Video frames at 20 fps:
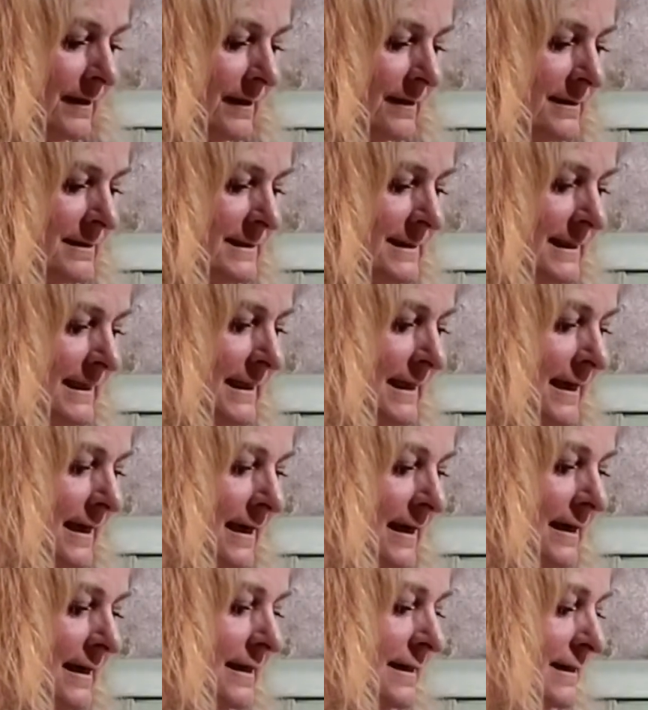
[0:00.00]

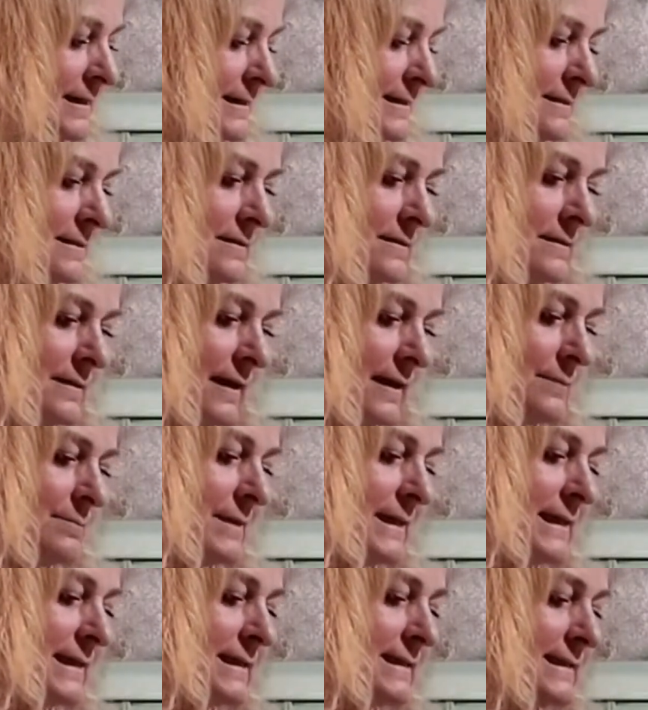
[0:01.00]
Dion and
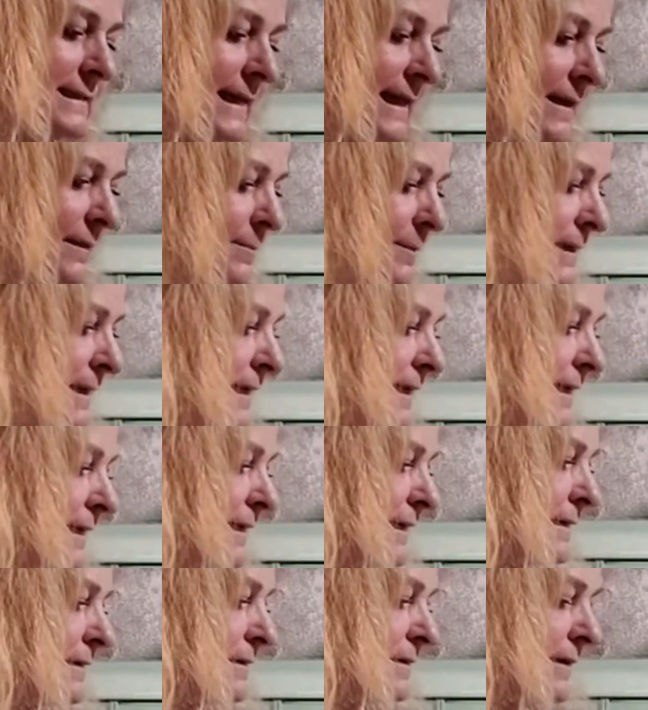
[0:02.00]
meeting
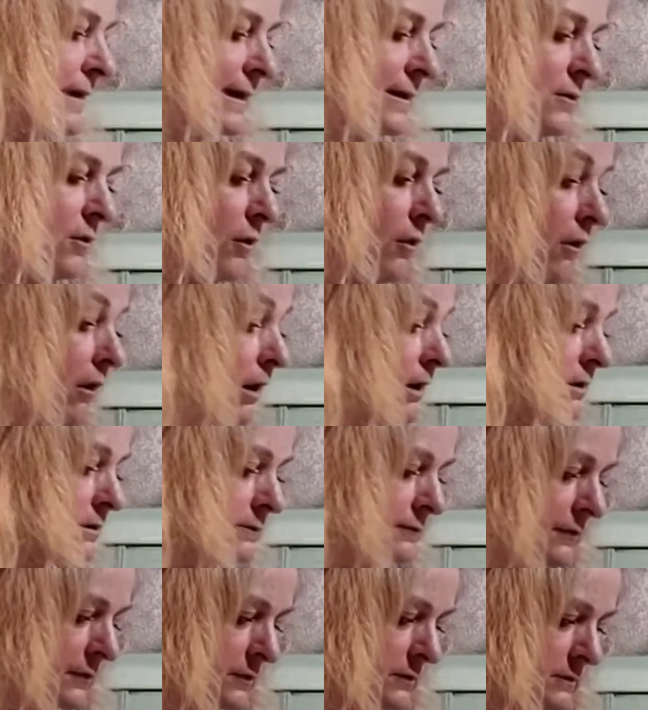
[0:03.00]
Debbie and all
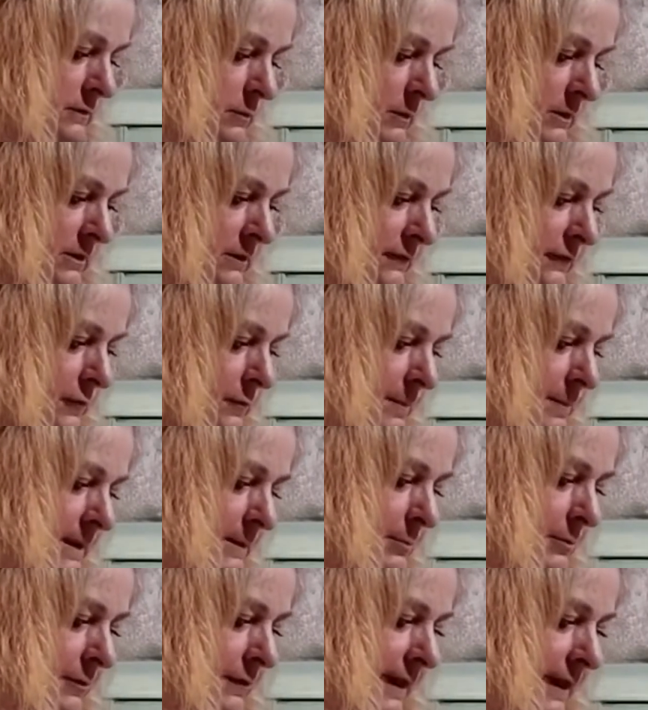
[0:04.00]
of those wonderful
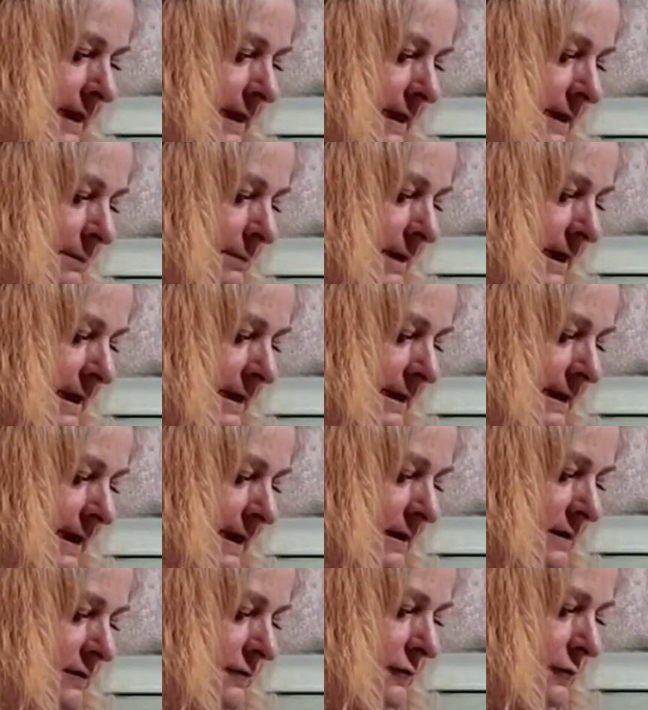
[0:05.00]
people that I met in
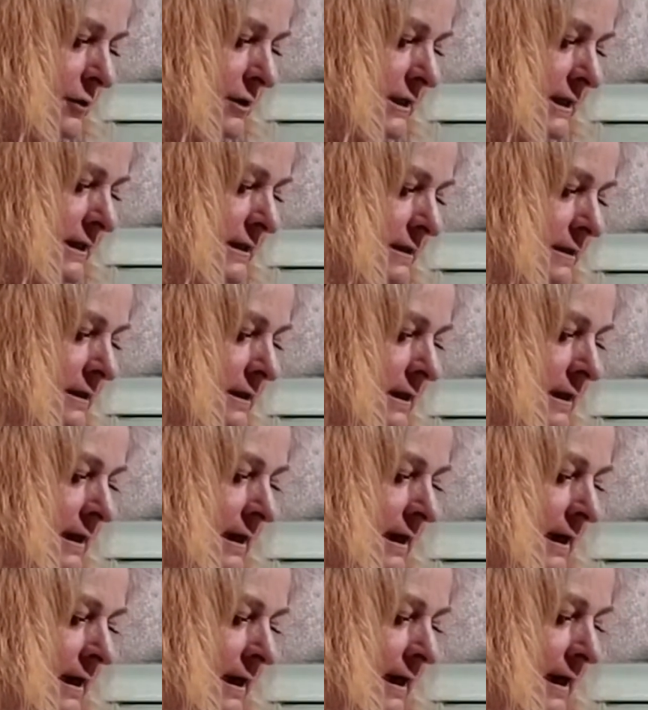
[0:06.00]
California,
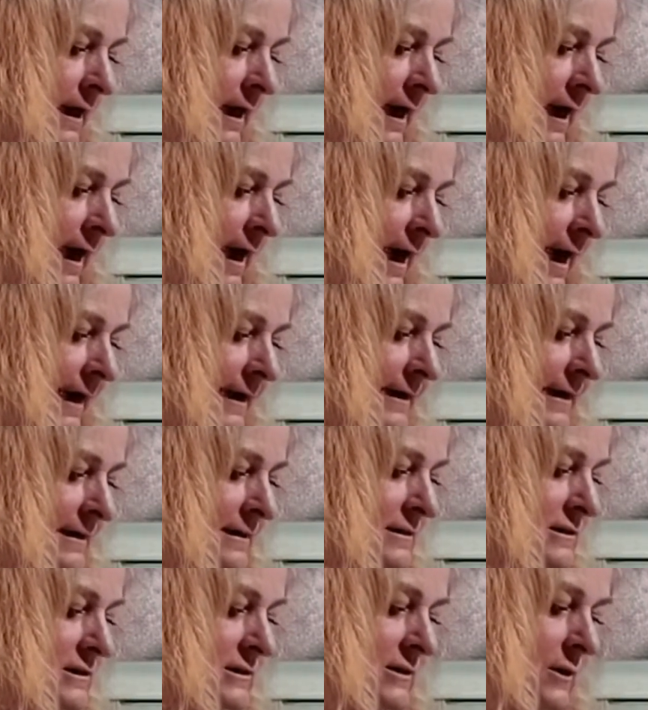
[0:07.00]
I got
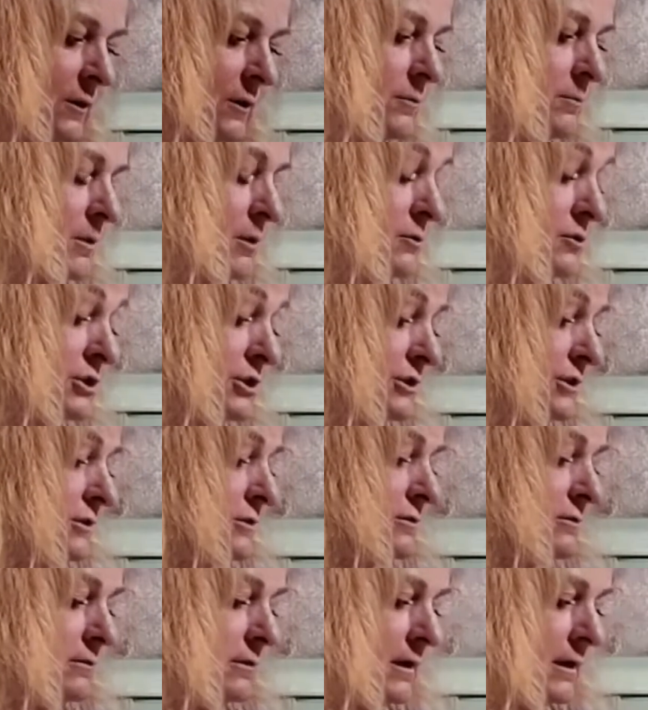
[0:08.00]
so
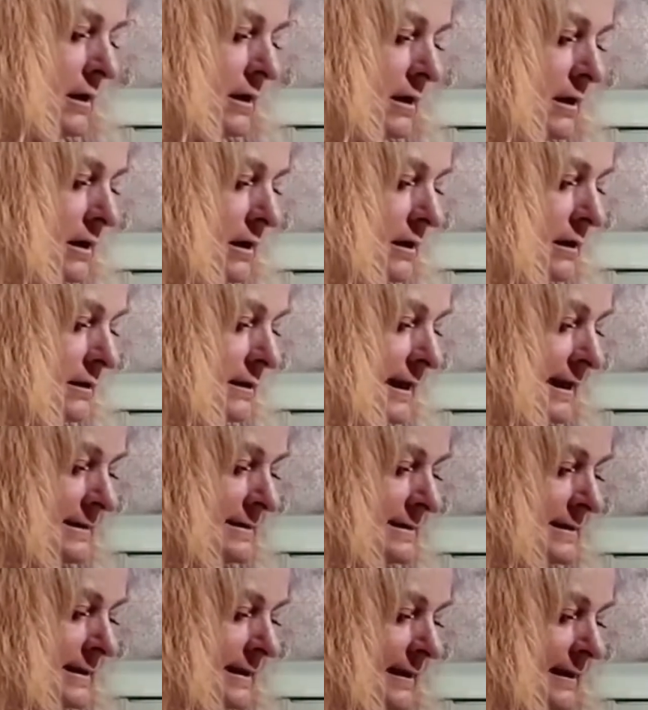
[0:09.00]
emotional
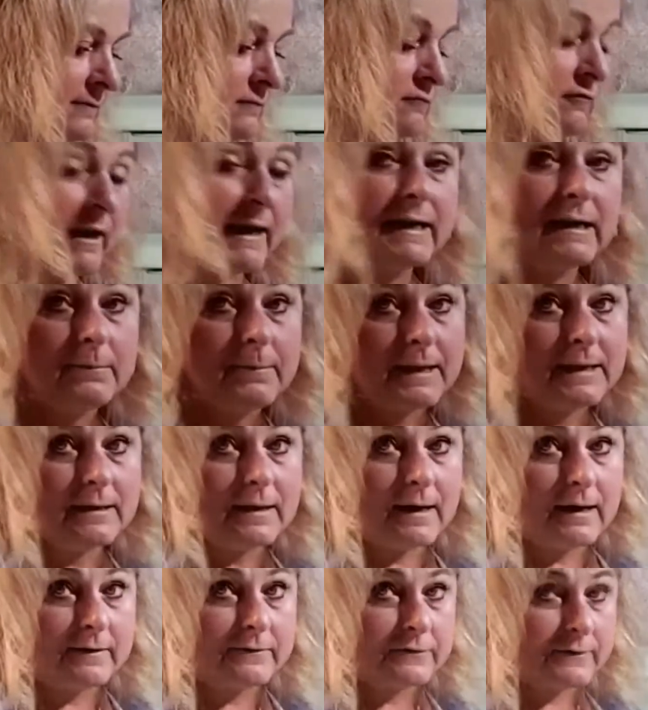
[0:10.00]
last night, right on my
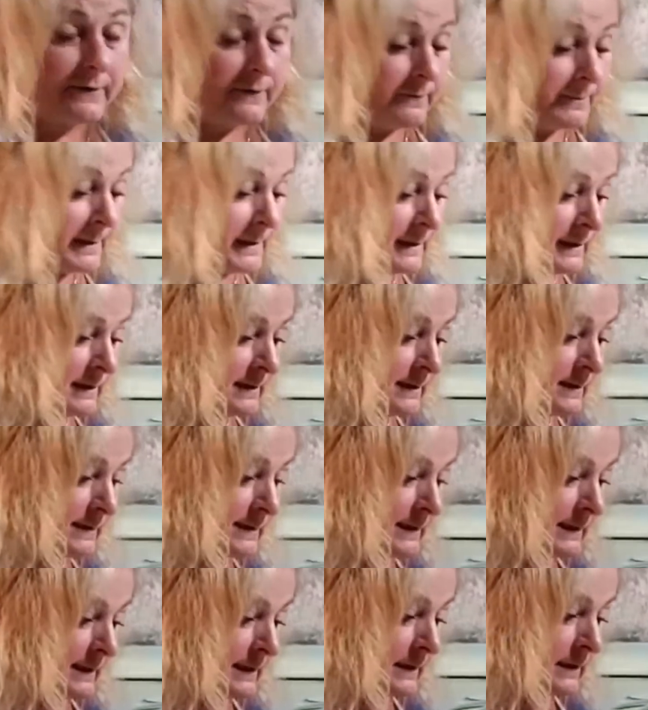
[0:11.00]
live, so everybody can
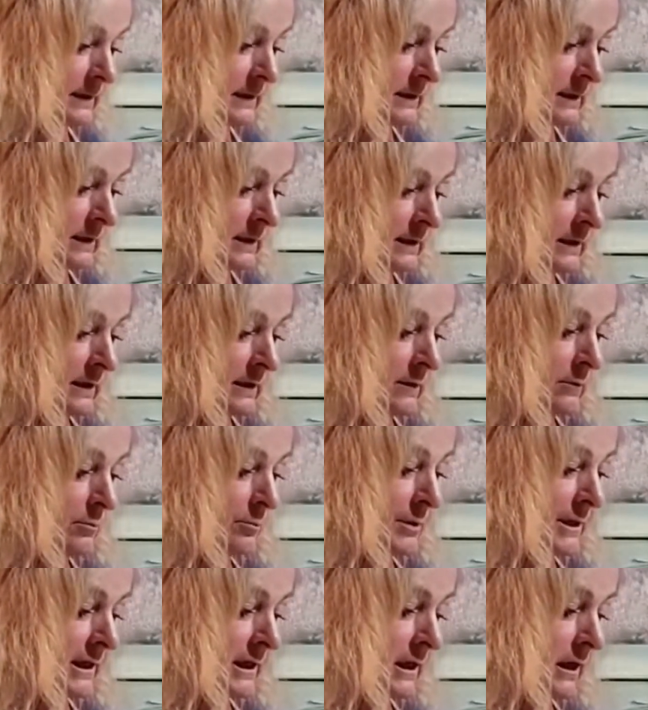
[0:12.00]
see,
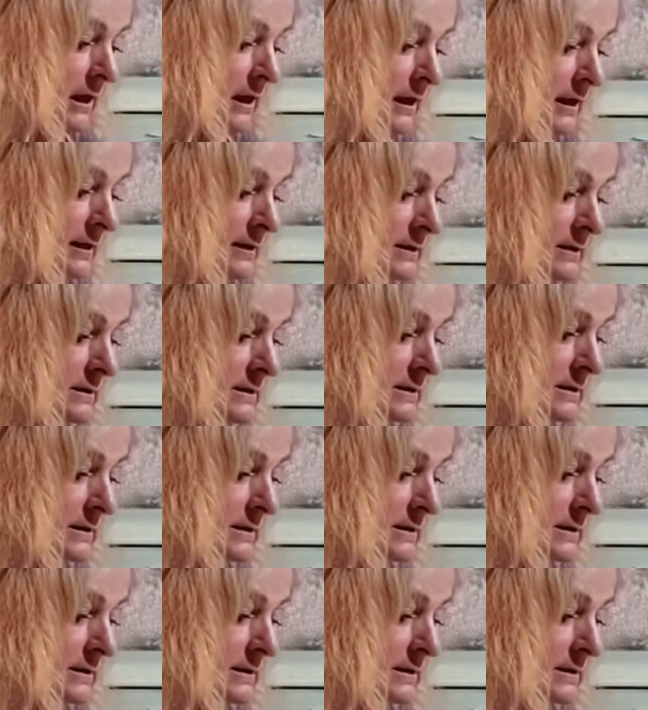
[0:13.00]
because